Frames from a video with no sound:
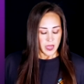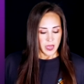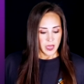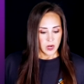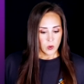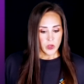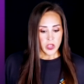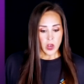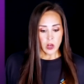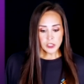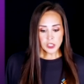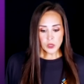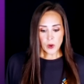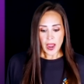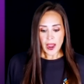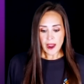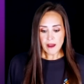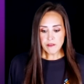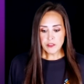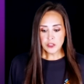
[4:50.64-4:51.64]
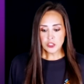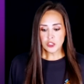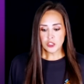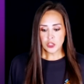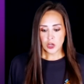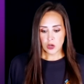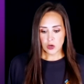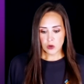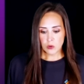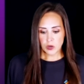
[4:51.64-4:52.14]
And we also have the
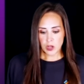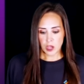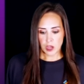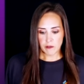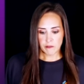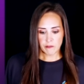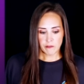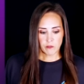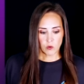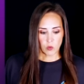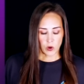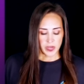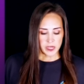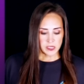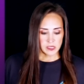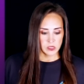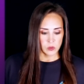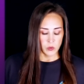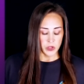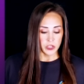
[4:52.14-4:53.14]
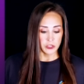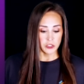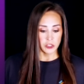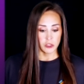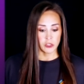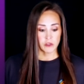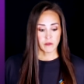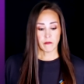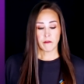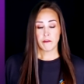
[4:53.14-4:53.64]
tone of voice. We can
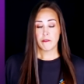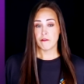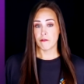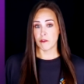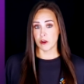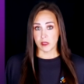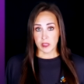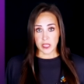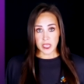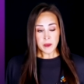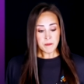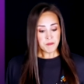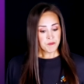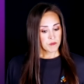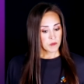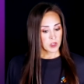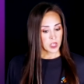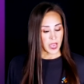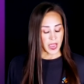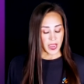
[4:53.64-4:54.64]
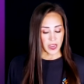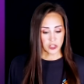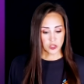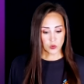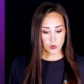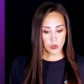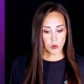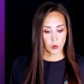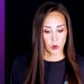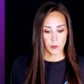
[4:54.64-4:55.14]
choose from friendly,
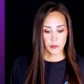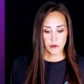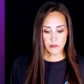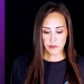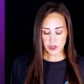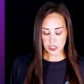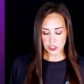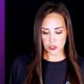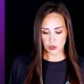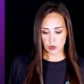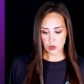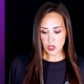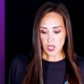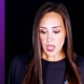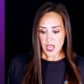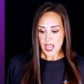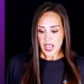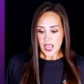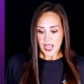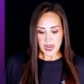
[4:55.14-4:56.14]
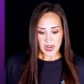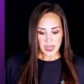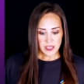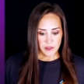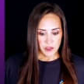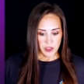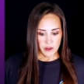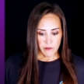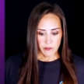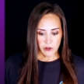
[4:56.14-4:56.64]
casual, or professional. And
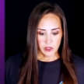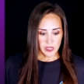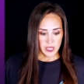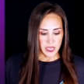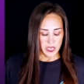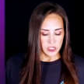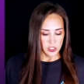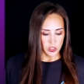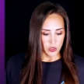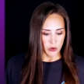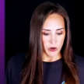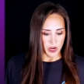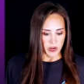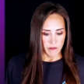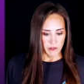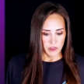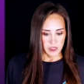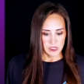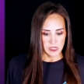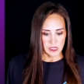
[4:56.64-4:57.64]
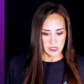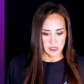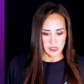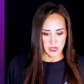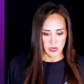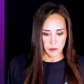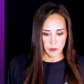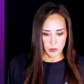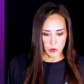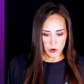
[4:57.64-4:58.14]
I think friendly is great for this
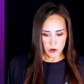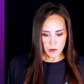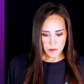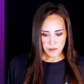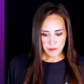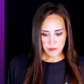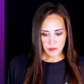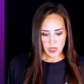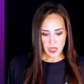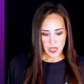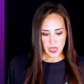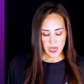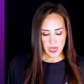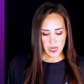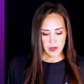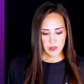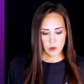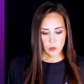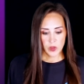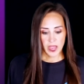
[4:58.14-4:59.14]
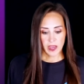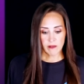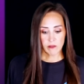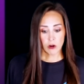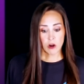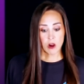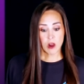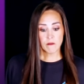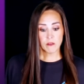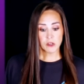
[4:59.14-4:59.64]
example. And then we
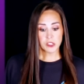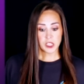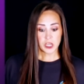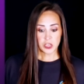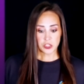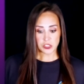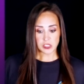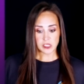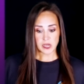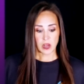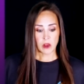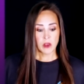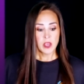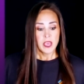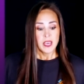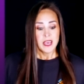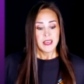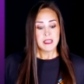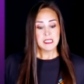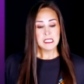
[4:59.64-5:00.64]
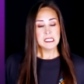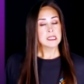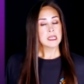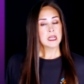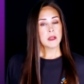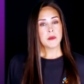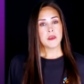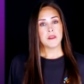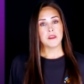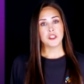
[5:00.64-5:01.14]
have our conversation style. This is
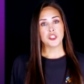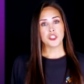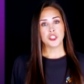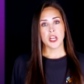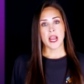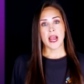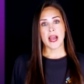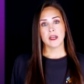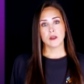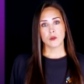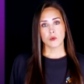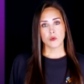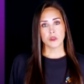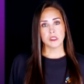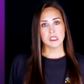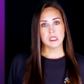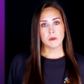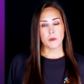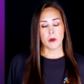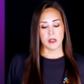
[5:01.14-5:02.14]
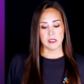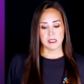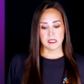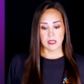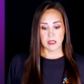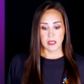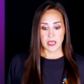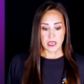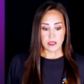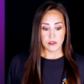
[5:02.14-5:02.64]
going to be the chat
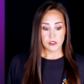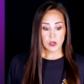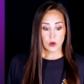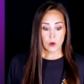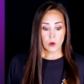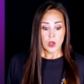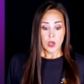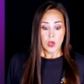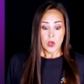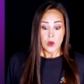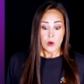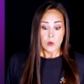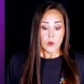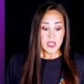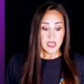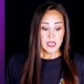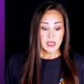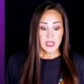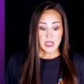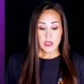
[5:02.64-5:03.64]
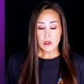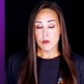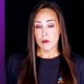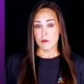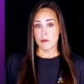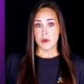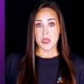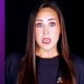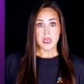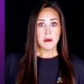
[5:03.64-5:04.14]
response length. So we can
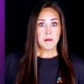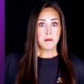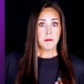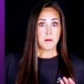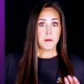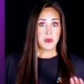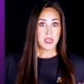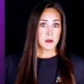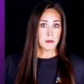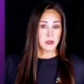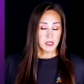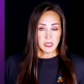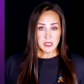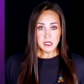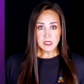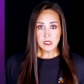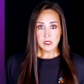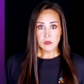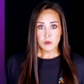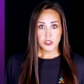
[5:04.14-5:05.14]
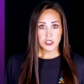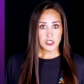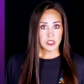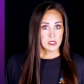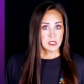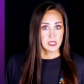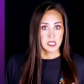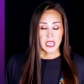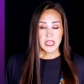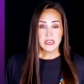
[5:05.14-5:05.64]
either be minimalist, which
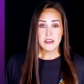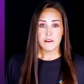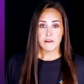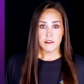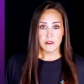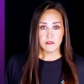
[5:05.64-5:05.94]
is 10